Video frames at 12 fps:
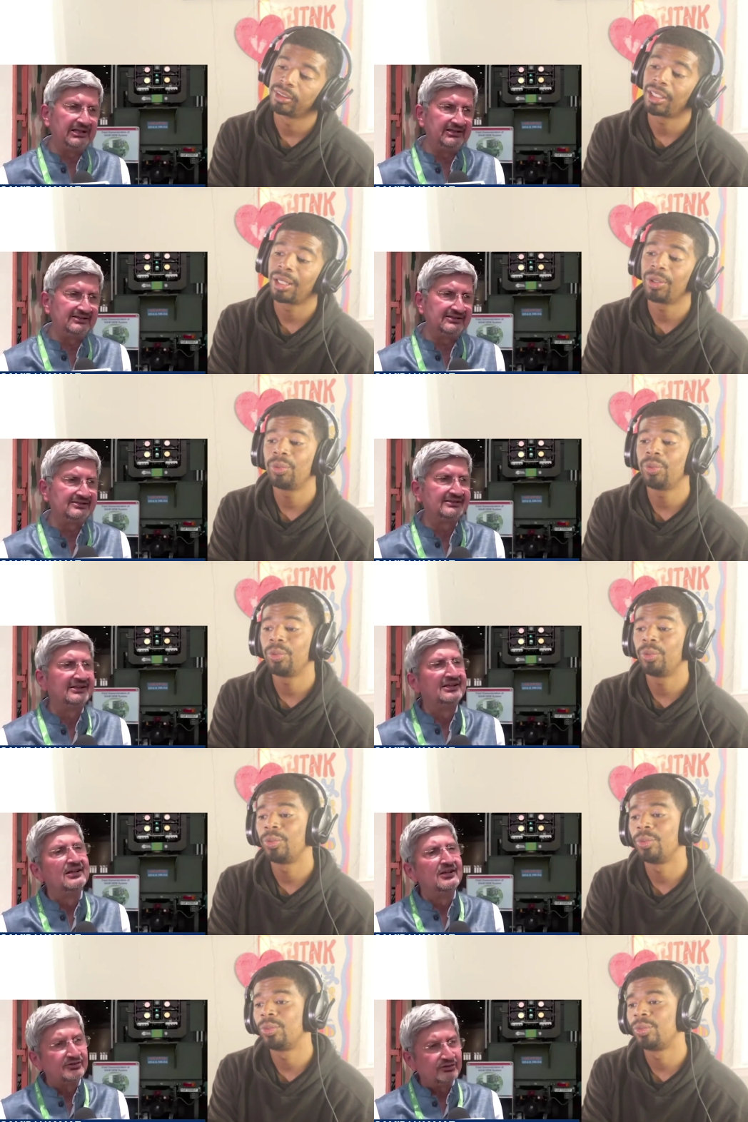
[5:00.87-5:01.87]
Speaker 1: pulse.
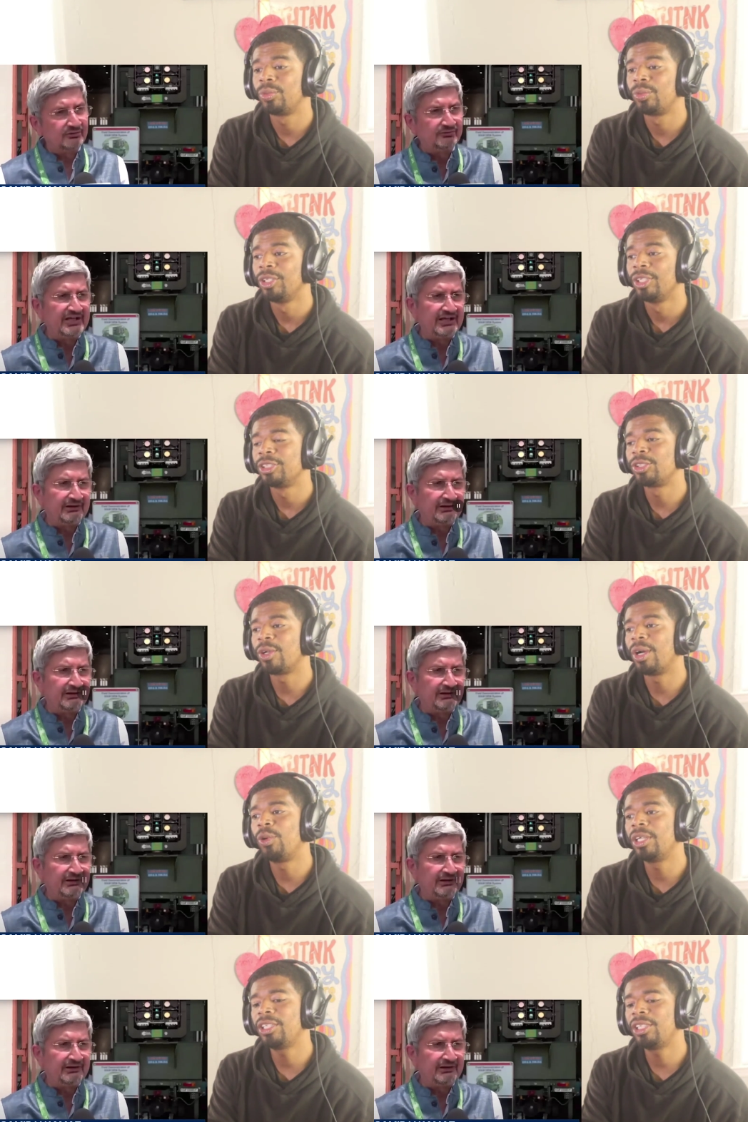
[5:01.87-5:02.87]
Oh. So, so I
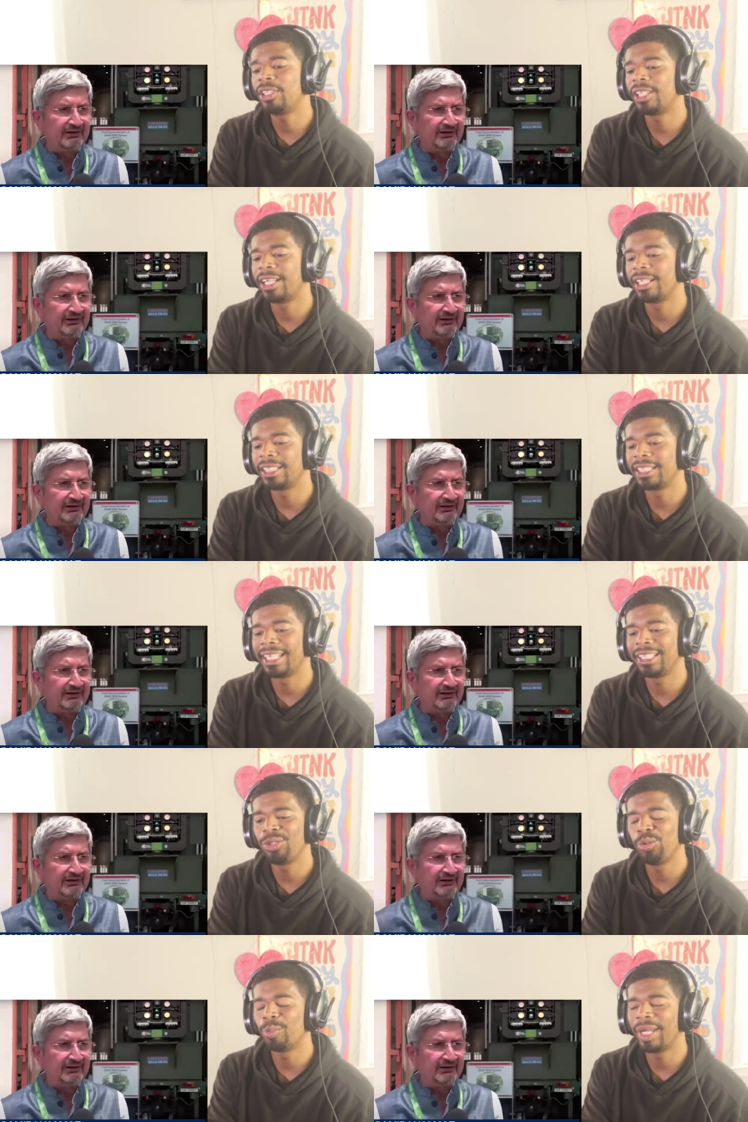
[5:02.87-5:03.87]
wonder, like, can
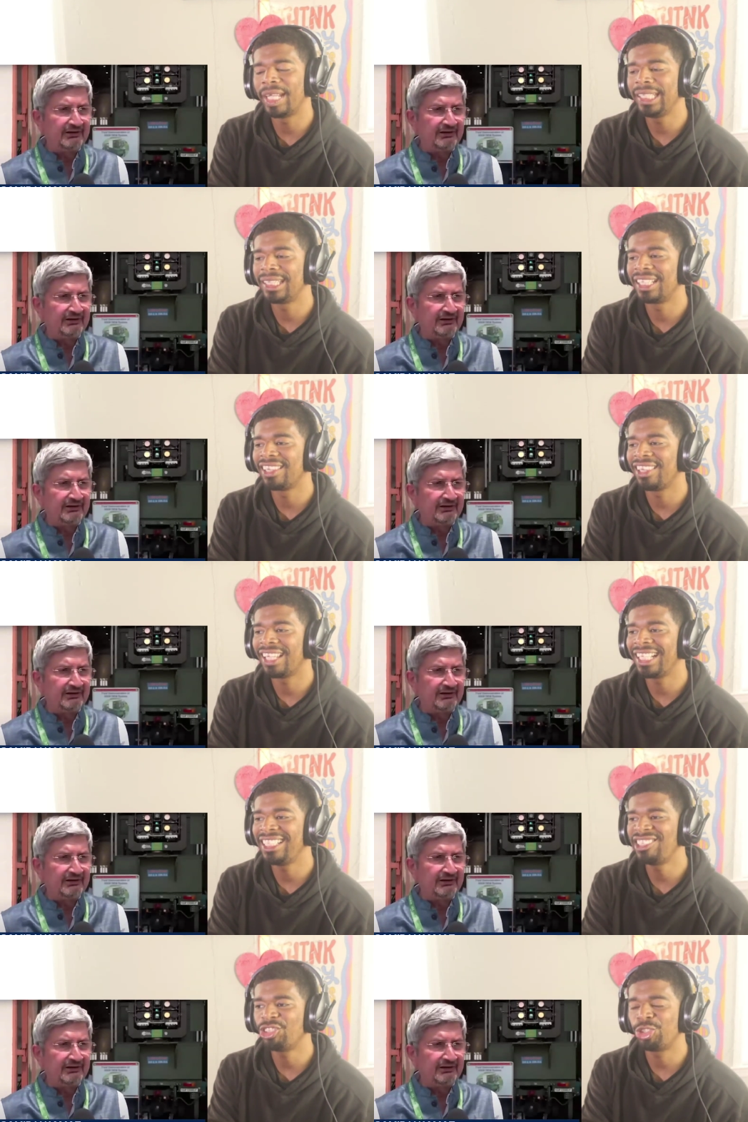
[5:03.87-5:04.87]
you make the
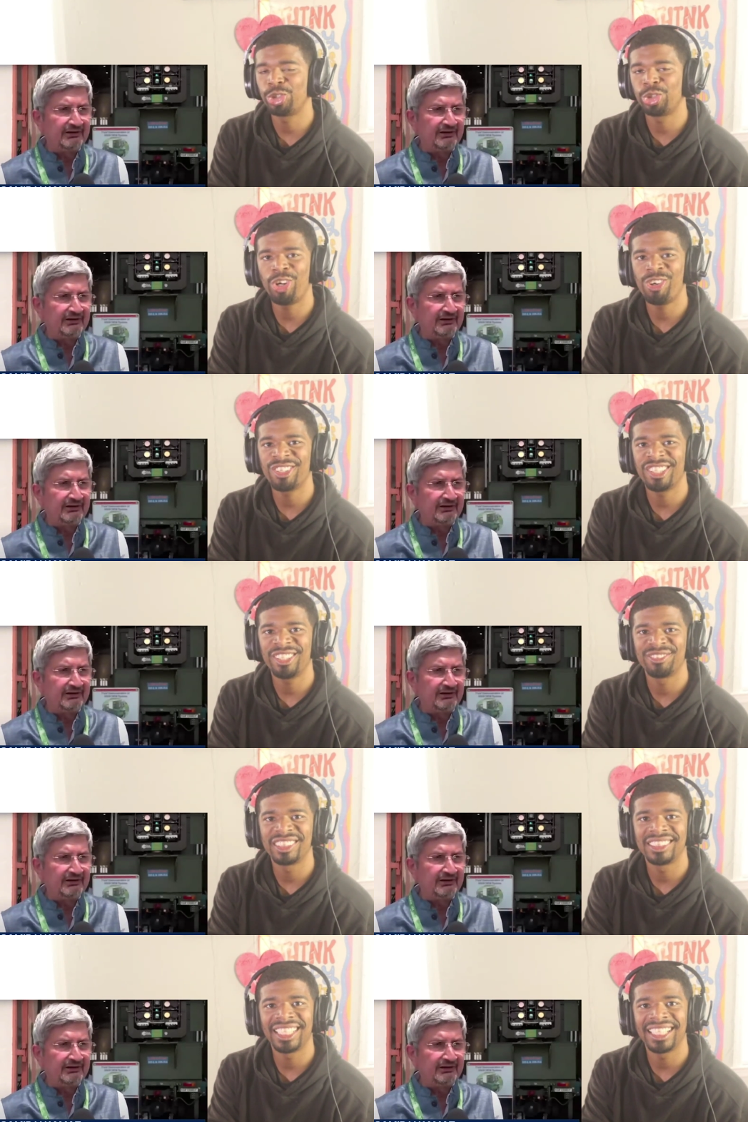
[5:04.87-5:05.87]
laser strong enough
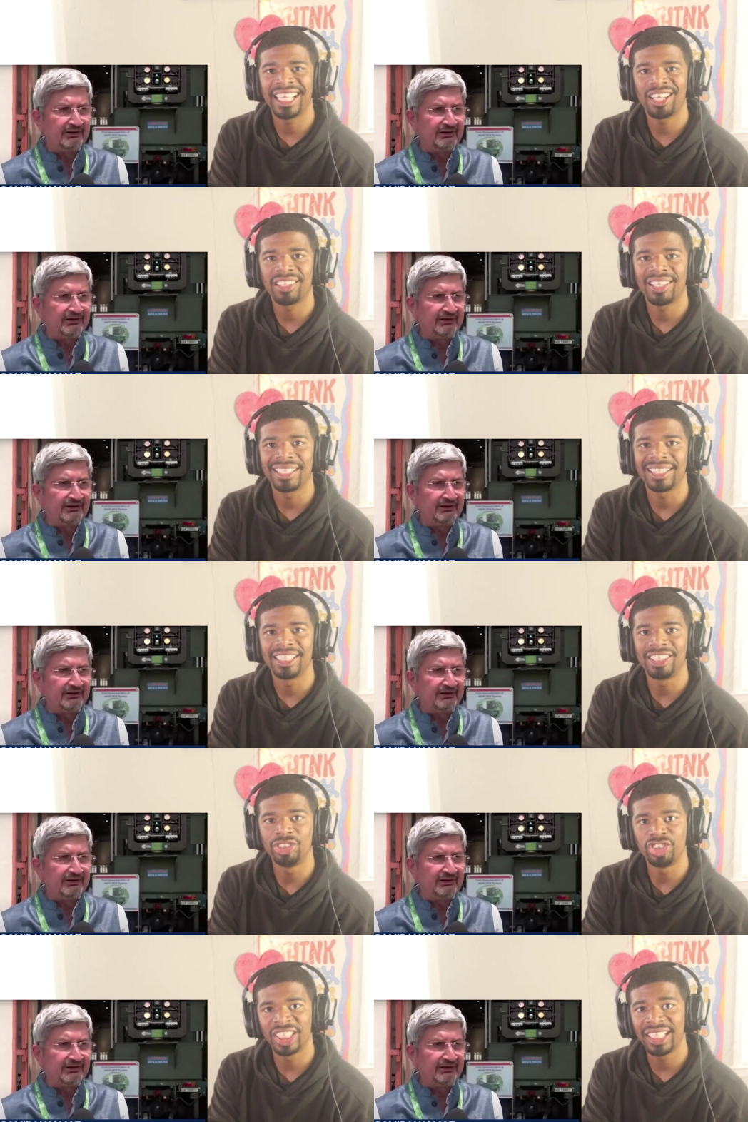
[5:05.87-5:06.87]
to take out like a
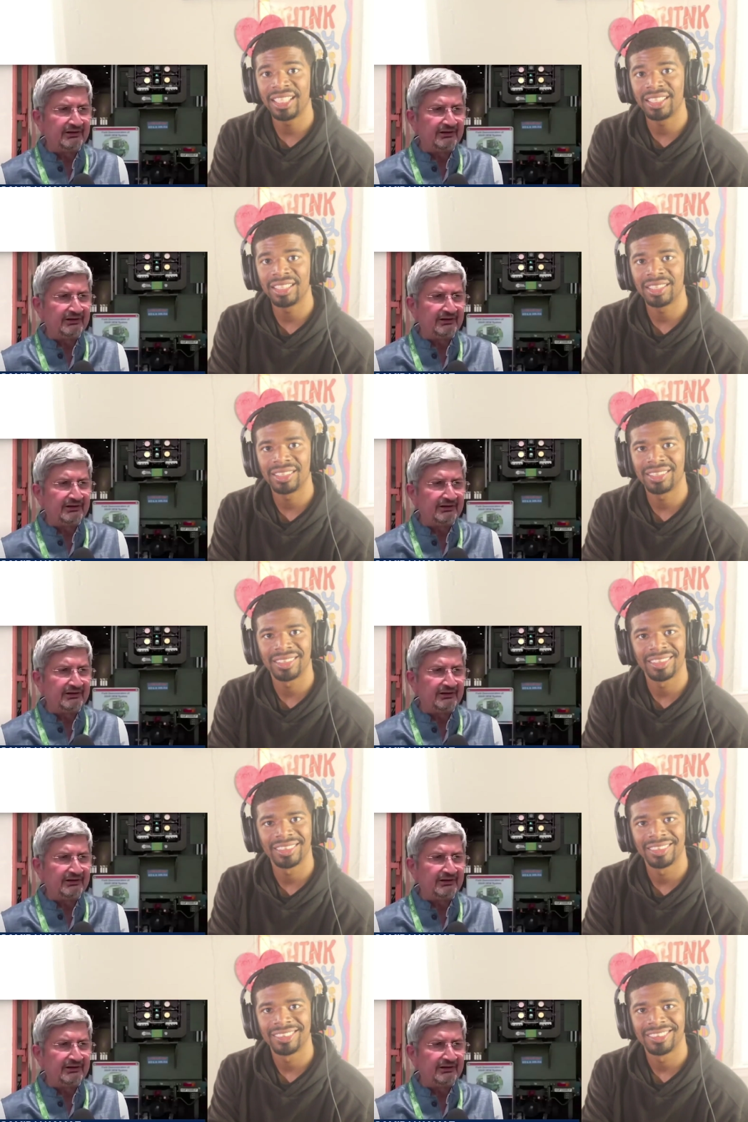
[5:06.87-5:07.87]
jet,
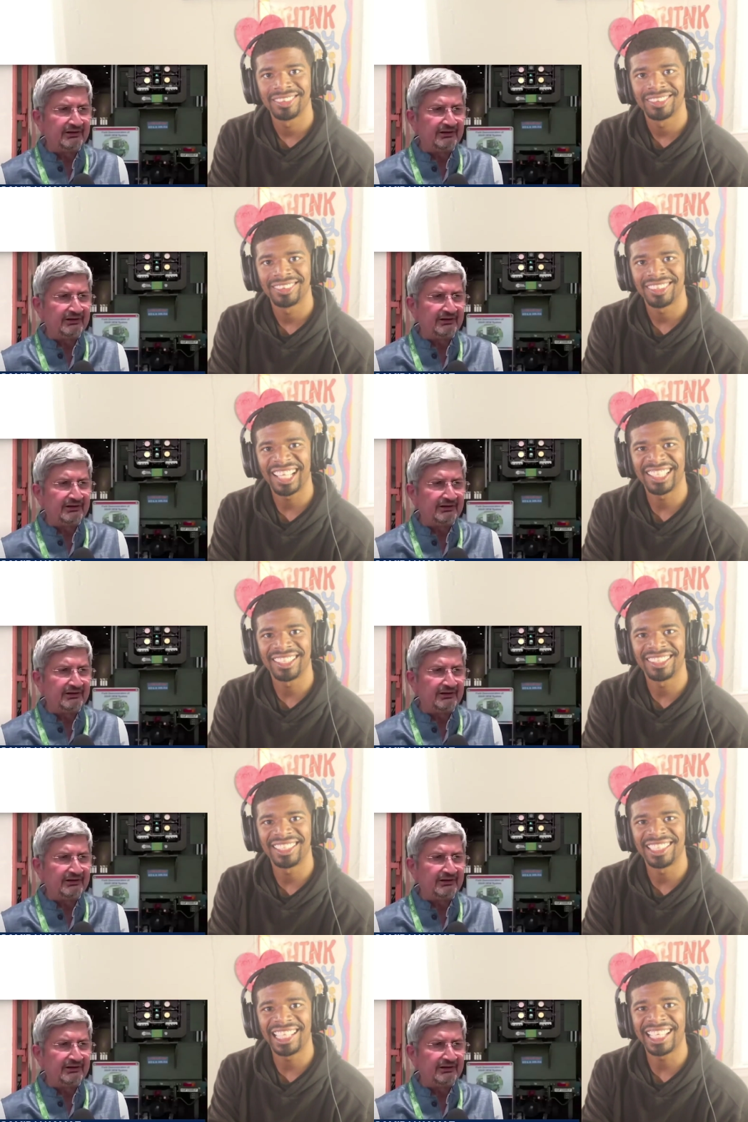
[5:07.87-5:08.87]
like
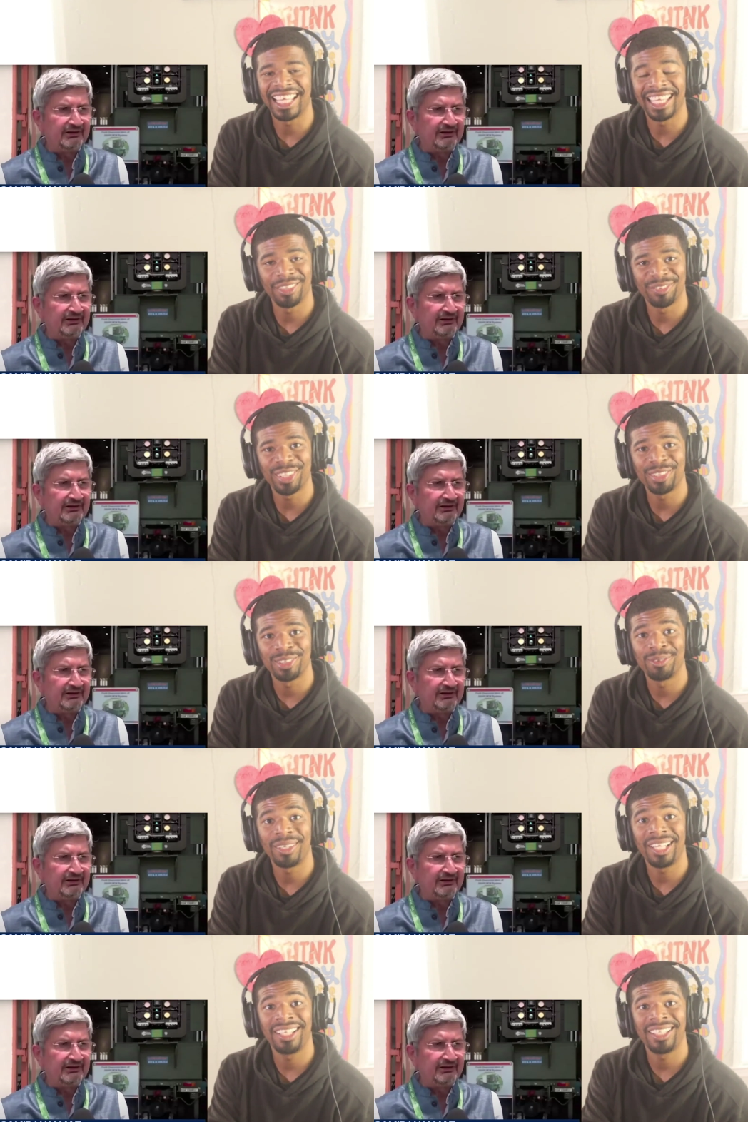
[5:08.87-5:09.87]
a like a F thirty
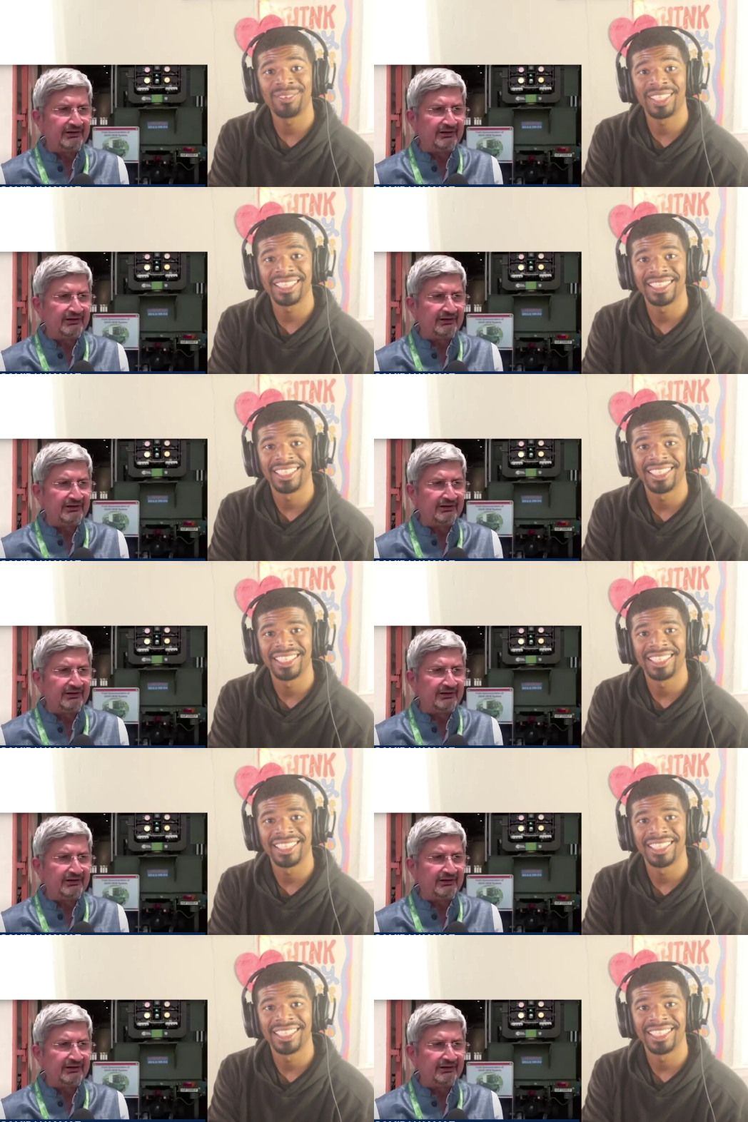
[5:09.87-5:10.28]
five, like